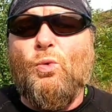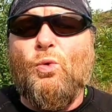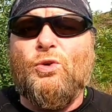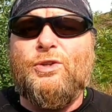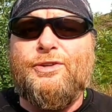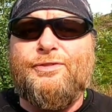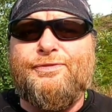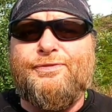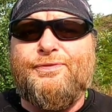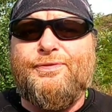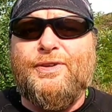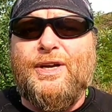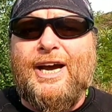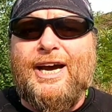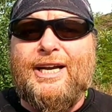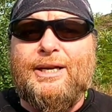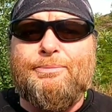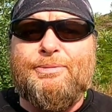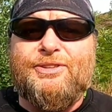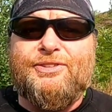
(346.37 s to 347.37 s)
One of
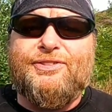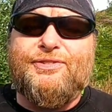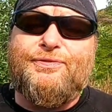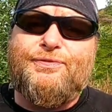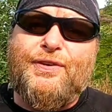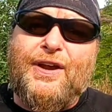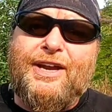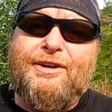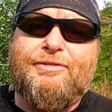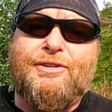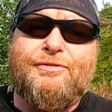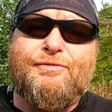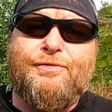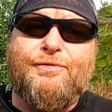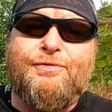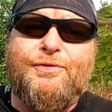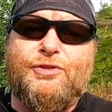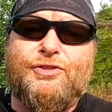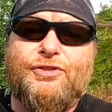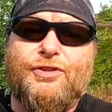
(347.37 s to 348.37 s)
halibut's favorite
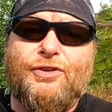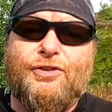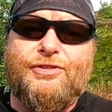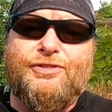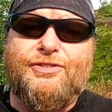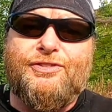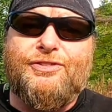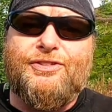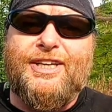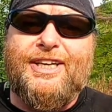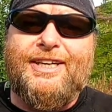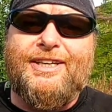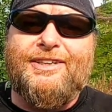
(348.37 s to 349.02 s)
food sources